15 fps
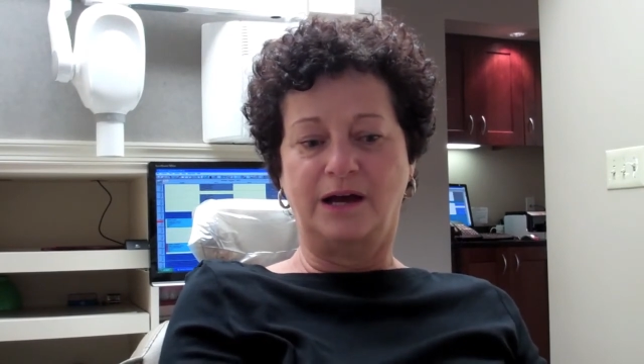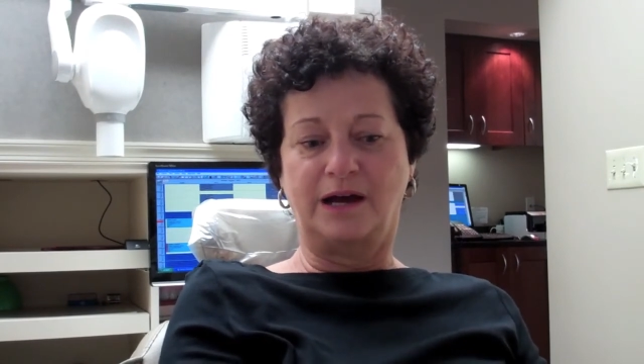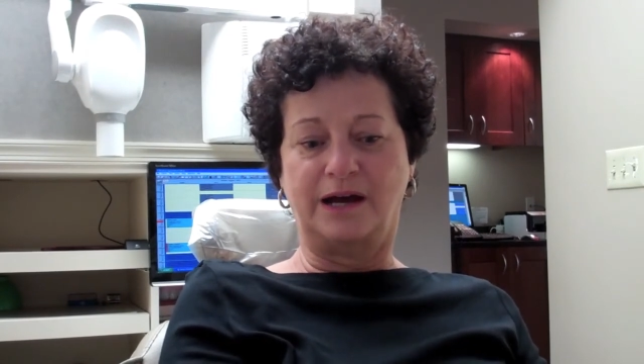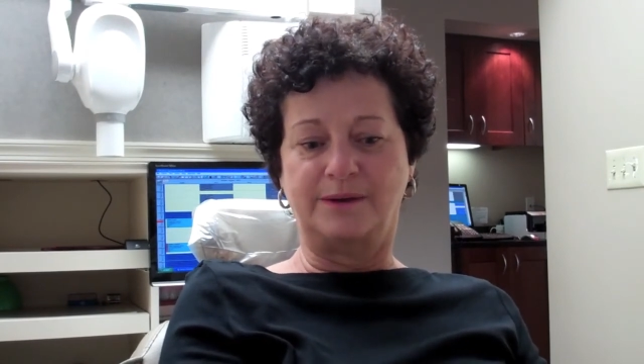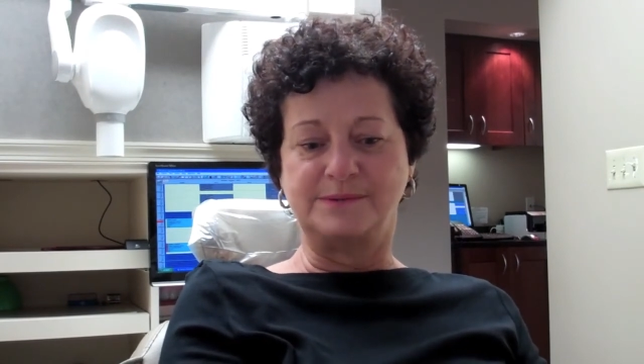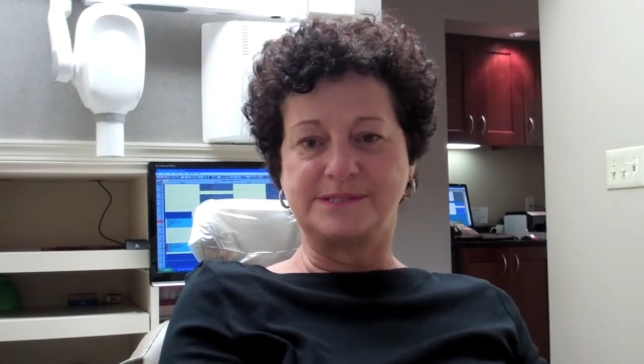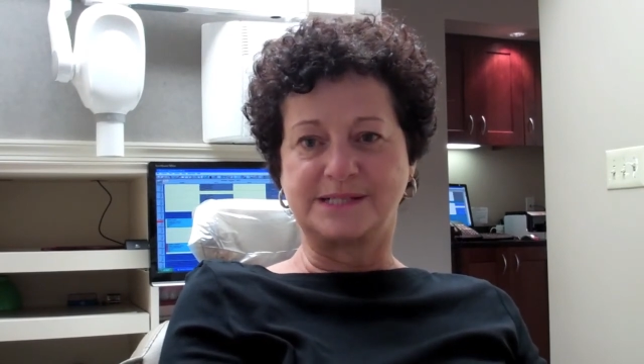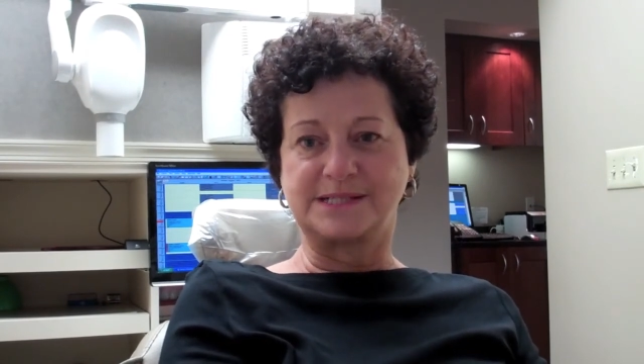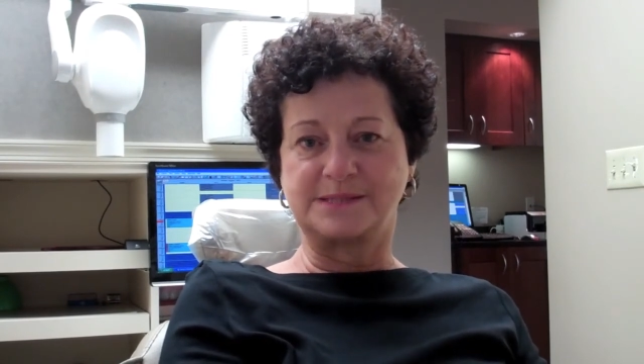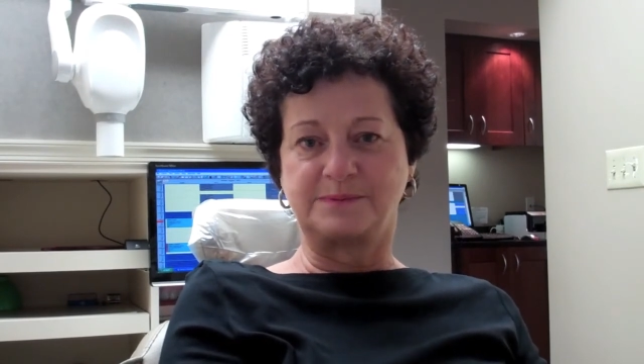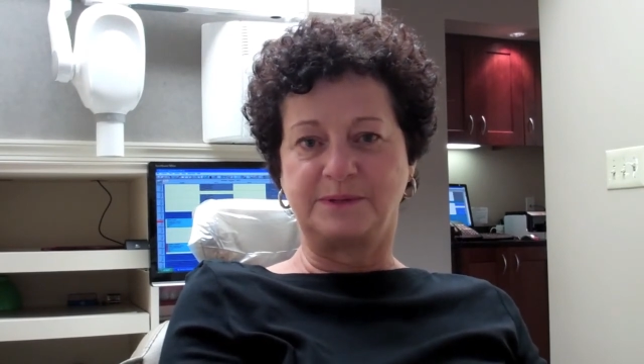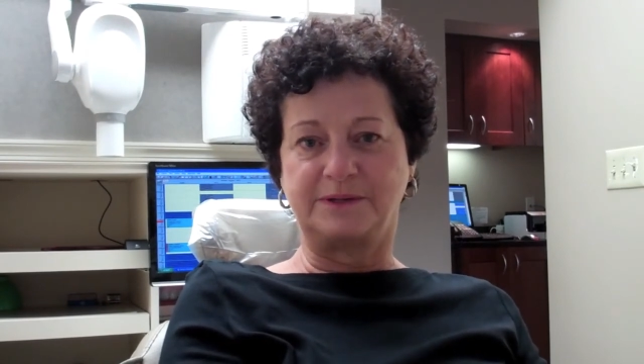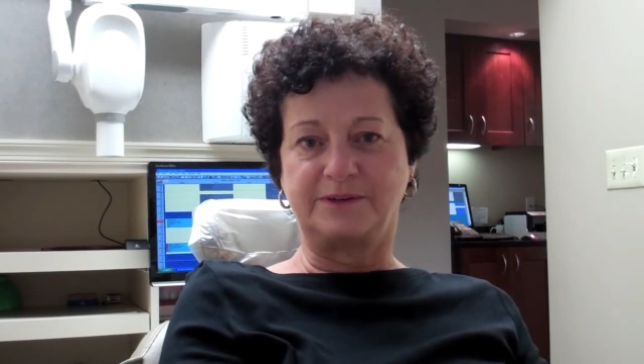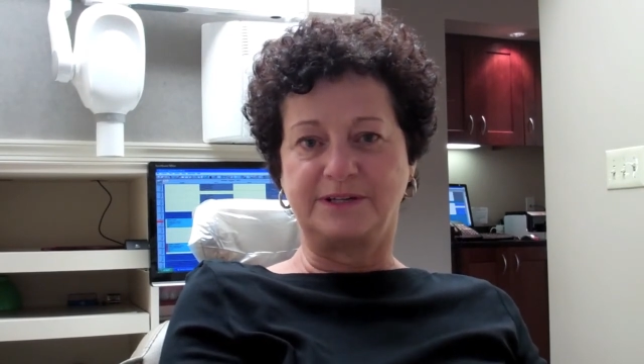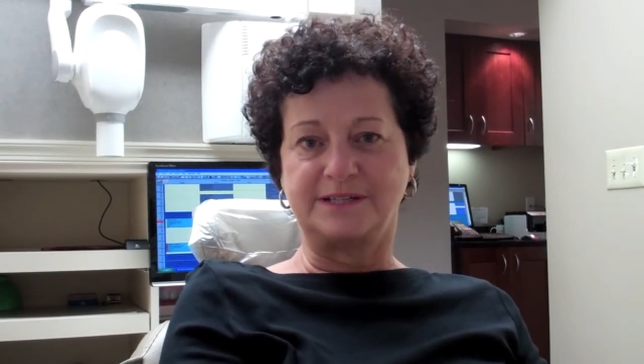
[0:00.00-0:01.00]
I was
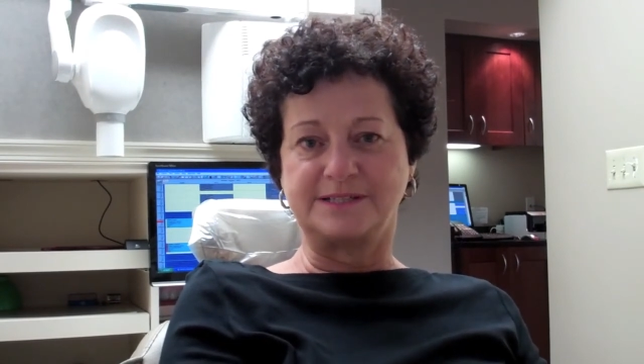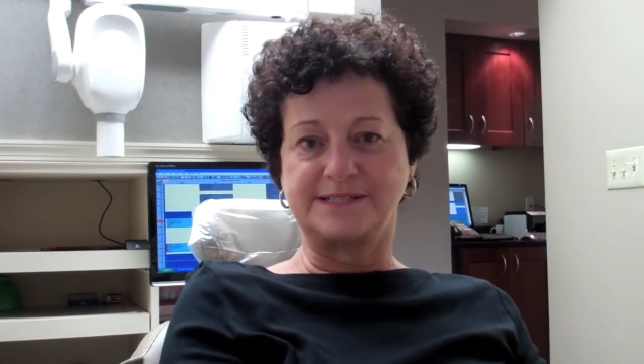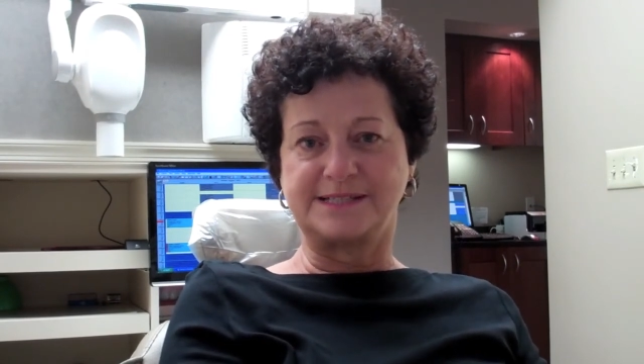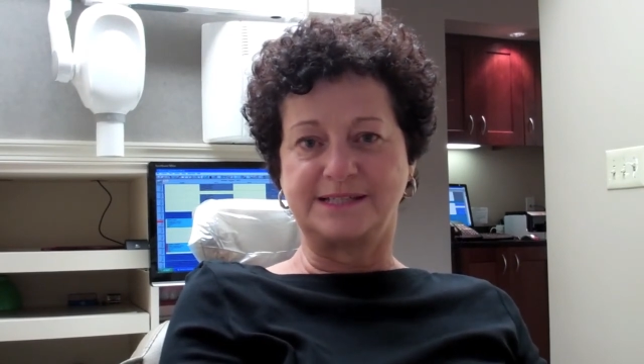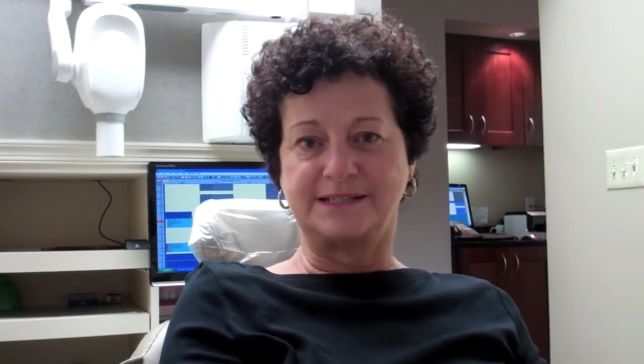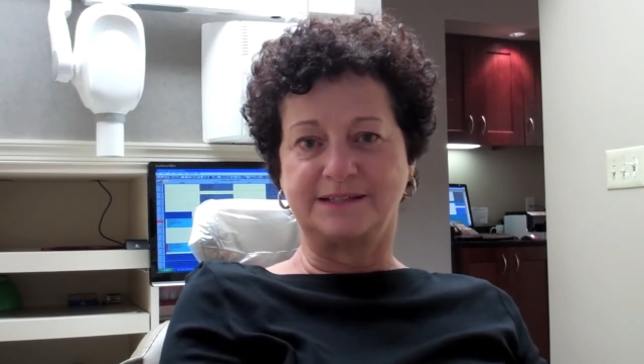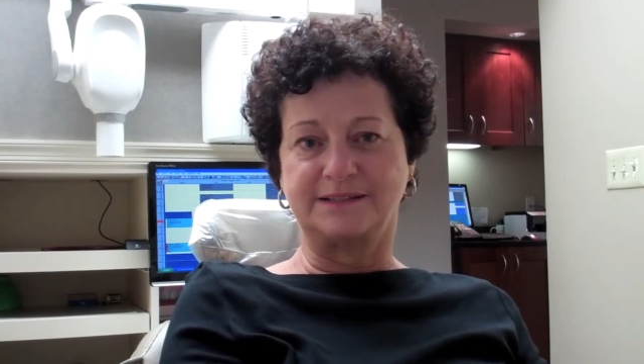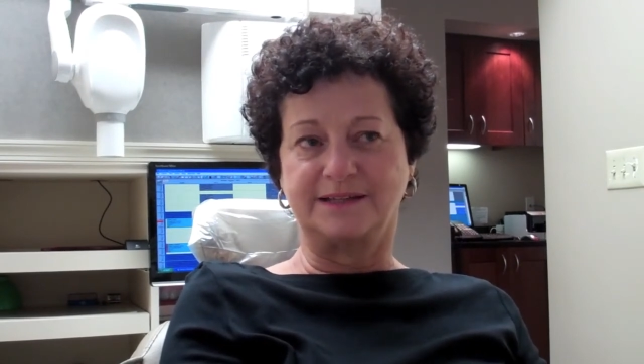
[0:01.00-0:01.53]
experiencing